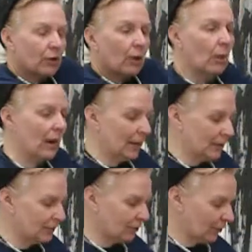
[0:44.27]
So I
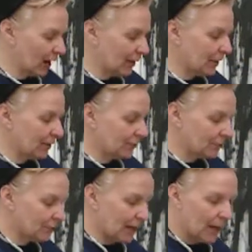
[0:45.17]
had decided
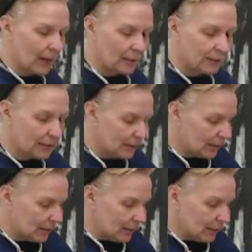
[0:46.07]
instead
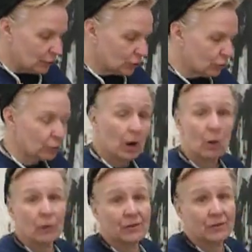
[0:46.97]
to
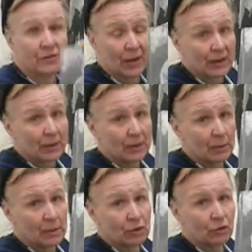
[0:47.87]
go with a second
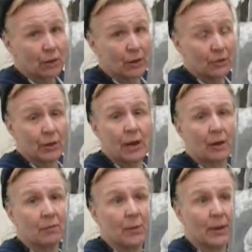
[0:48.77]
image that
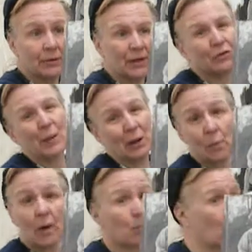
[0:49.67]
it's been
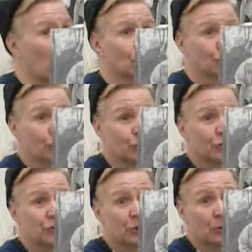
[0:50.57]
on my roster
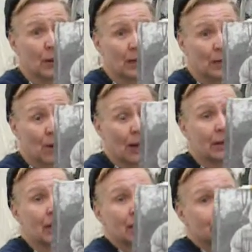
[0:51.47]
to do
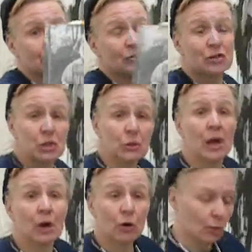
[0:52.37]
anyway. These two
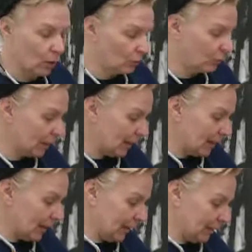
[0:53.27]
young girls
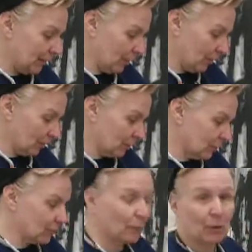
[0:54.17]
in their
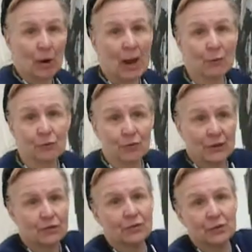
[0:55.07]
summer
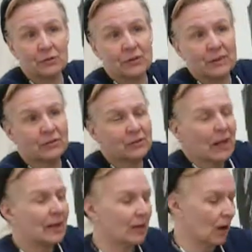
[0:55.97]
outfits, so these
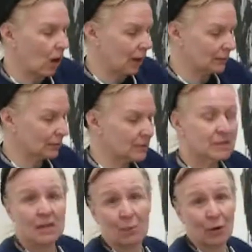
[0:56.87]
light cotton
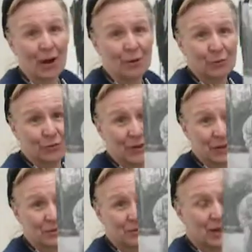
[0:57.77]
summer
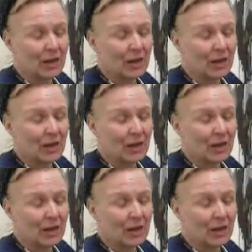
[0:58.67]
outfits,